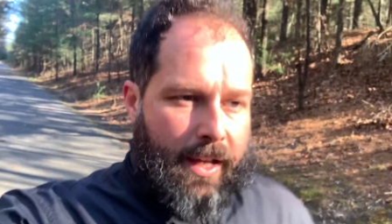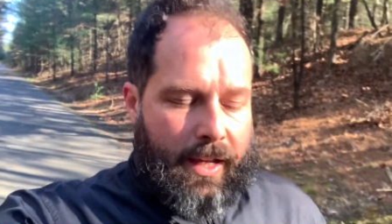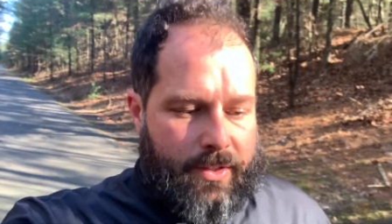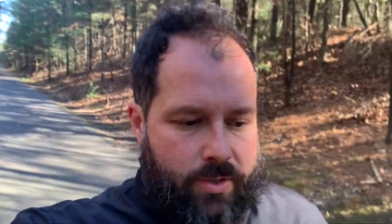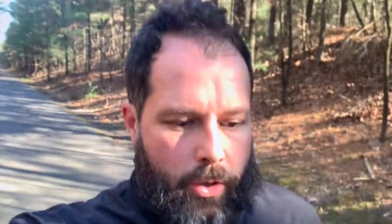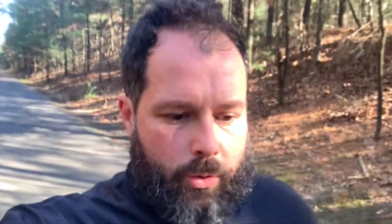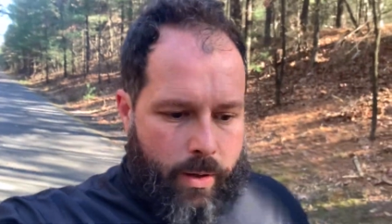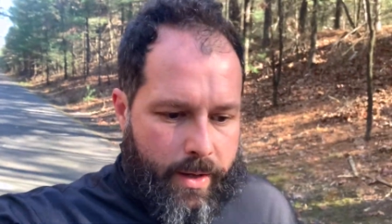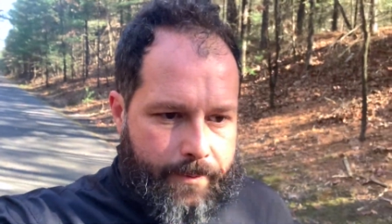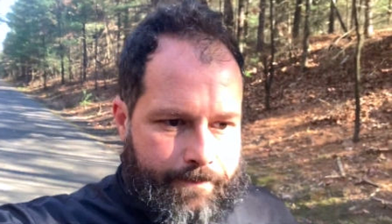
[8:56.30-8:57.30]
And so
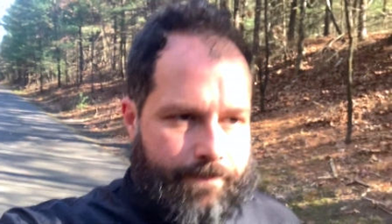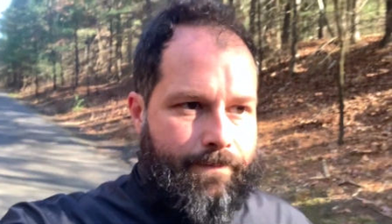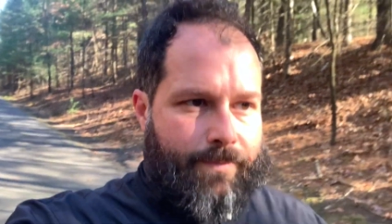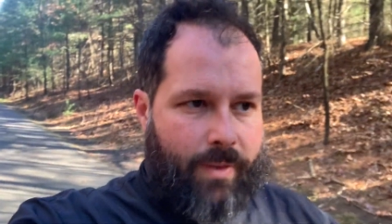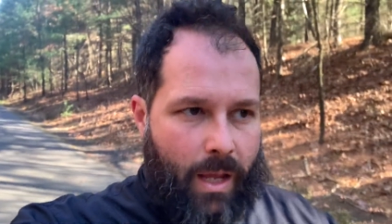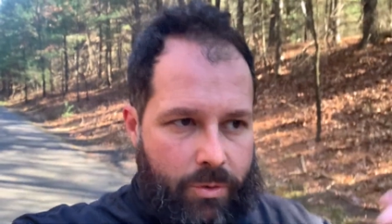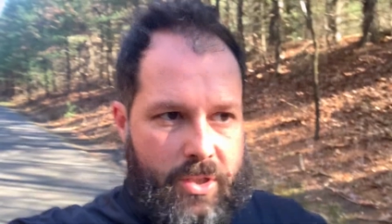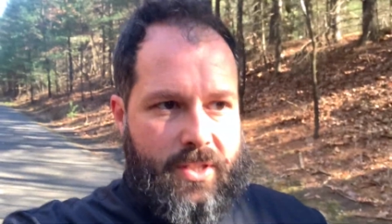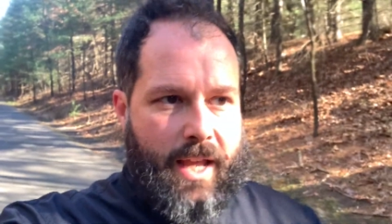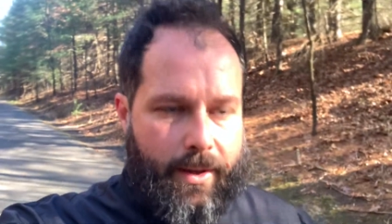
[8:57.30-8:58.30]
I would
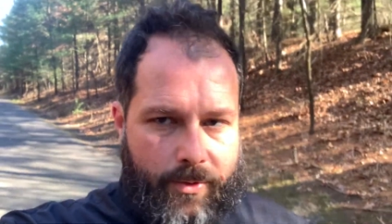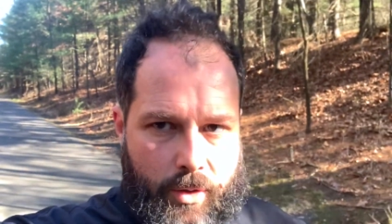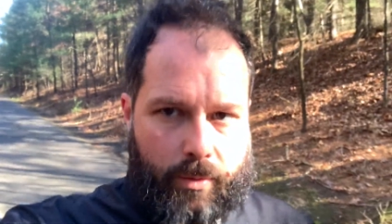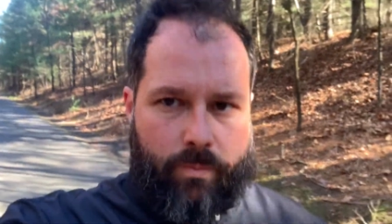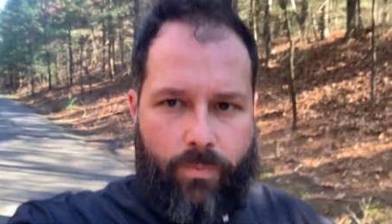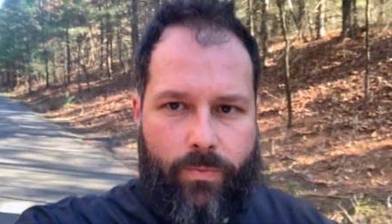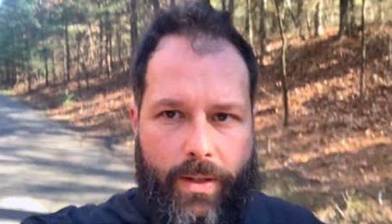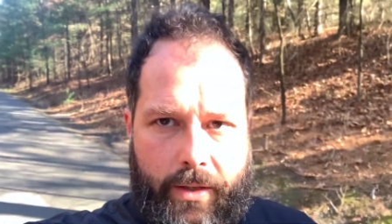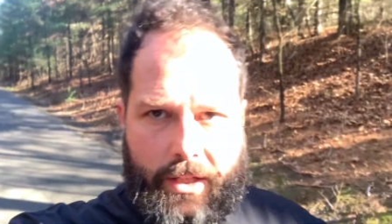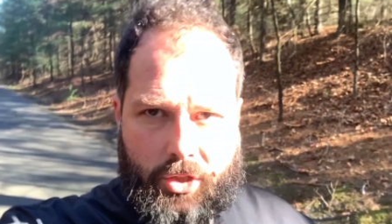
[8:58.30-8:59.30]
just say if you
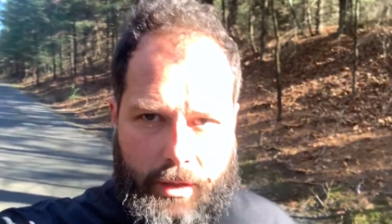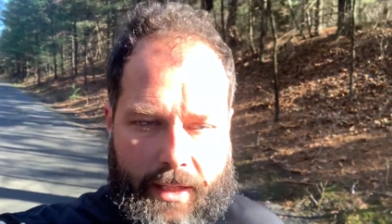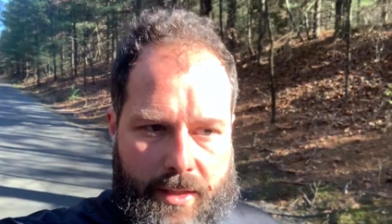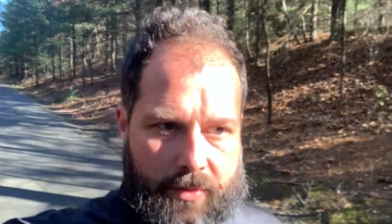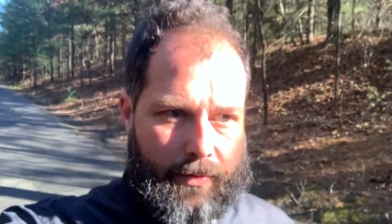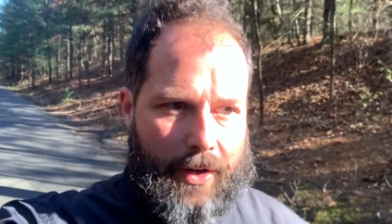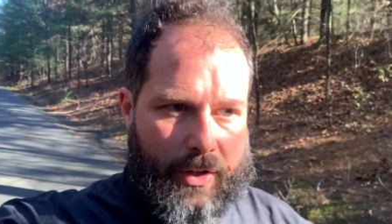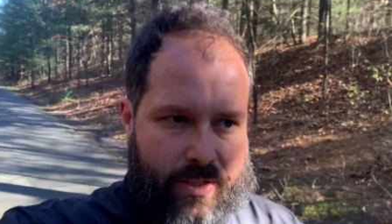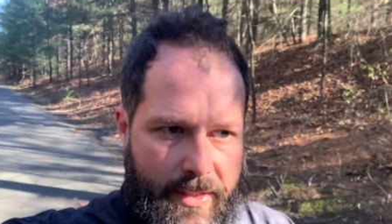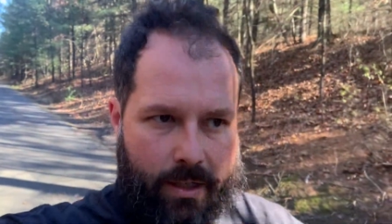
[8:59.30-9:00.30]
feel that you get
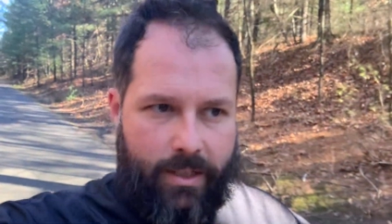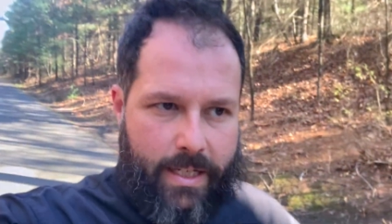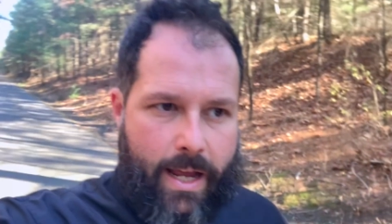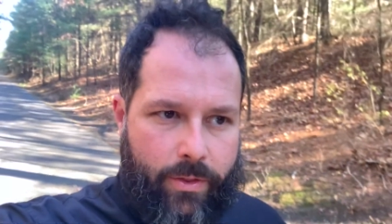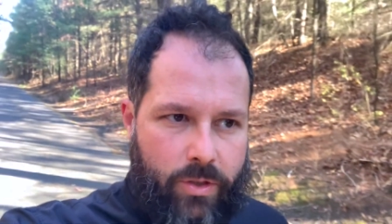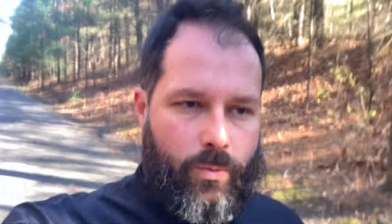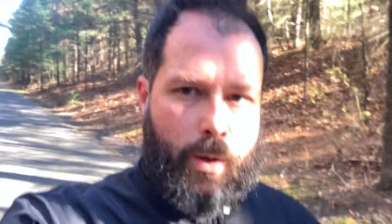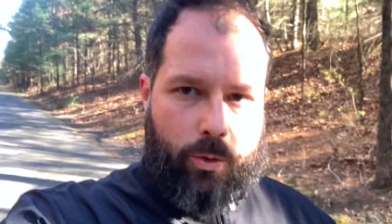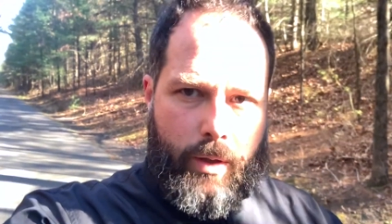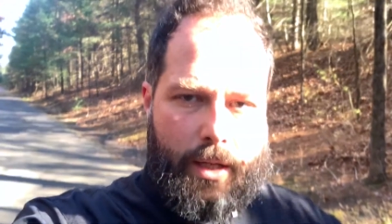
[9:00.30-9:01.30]
very sucked down this
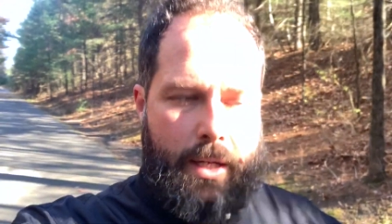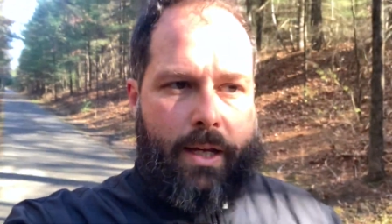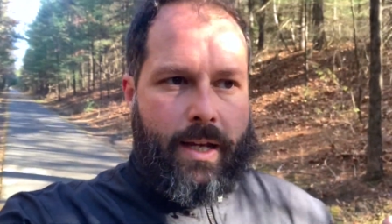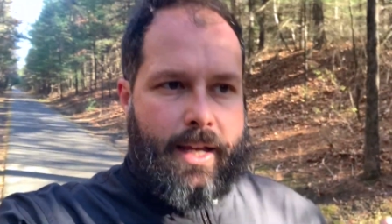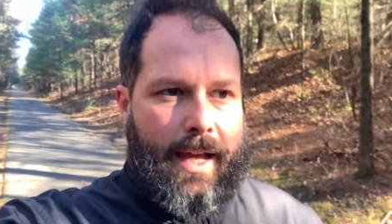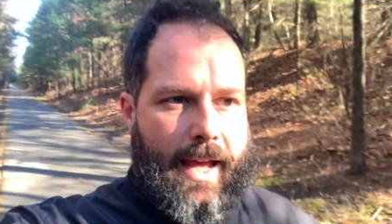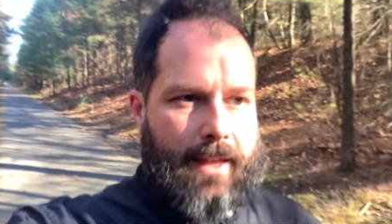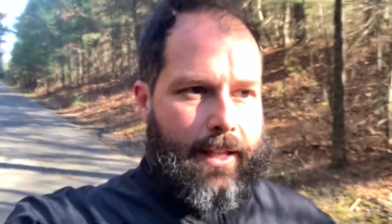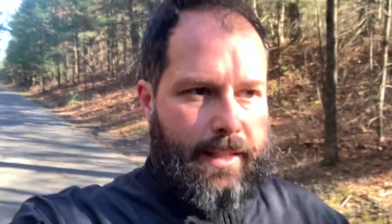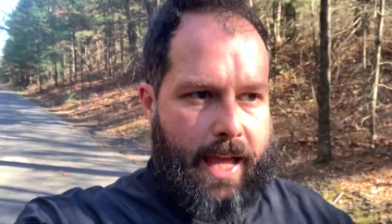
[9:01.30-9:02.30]
road
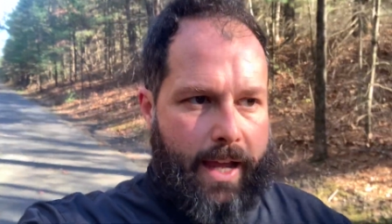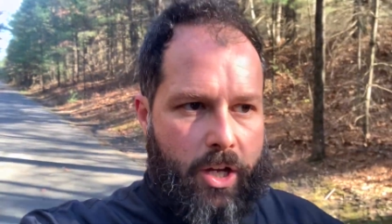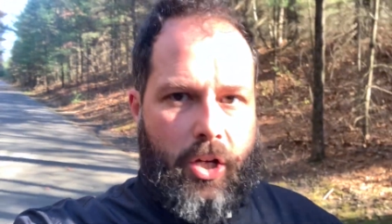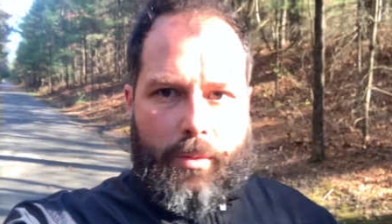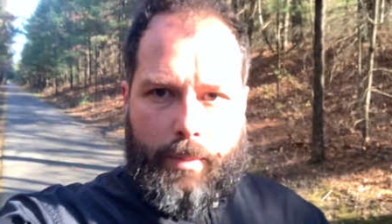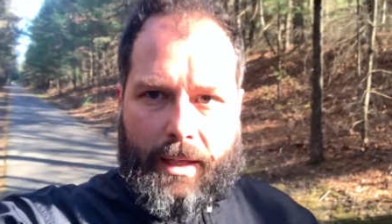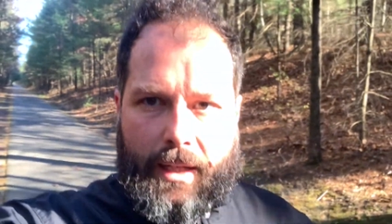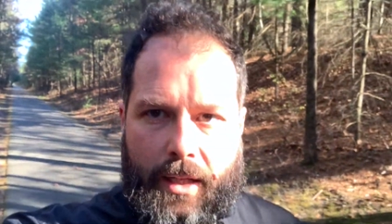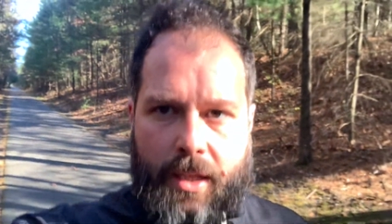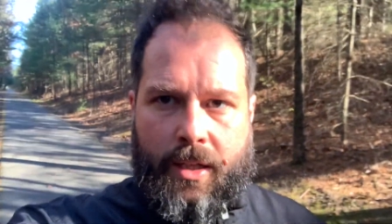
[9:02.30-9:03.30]
and that that could
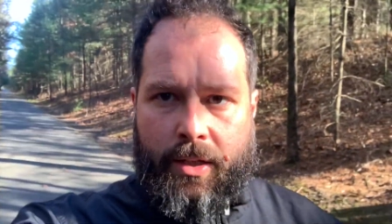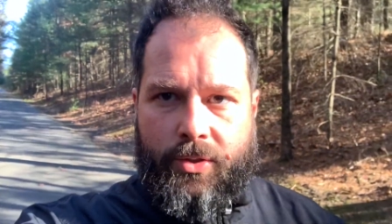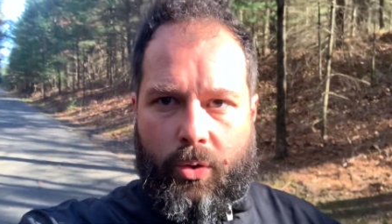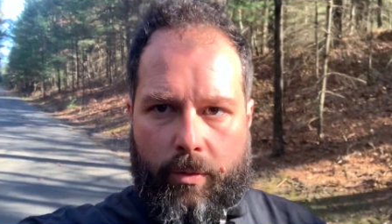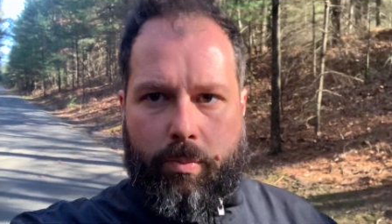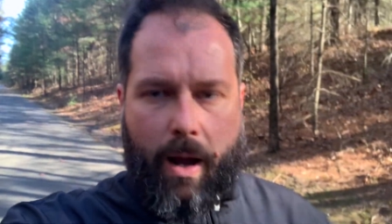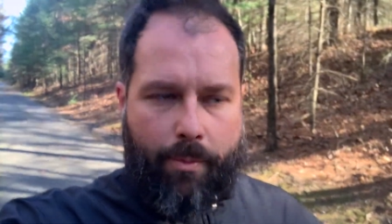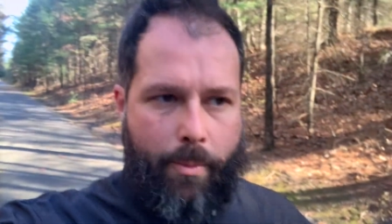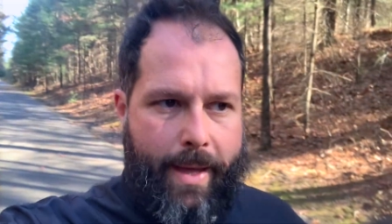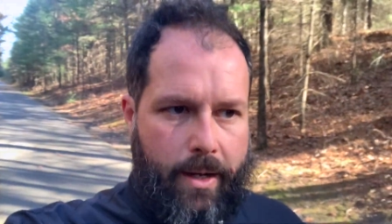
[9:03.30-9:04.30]
be sort of
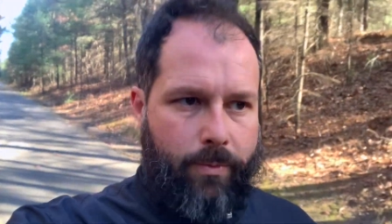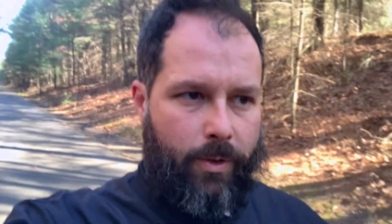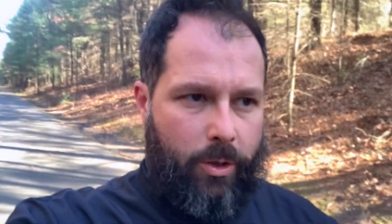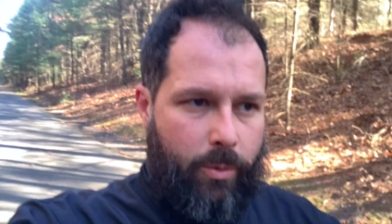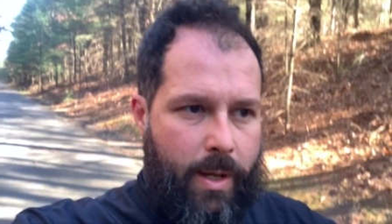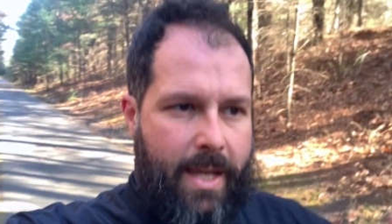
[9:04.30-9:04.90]
problematic for you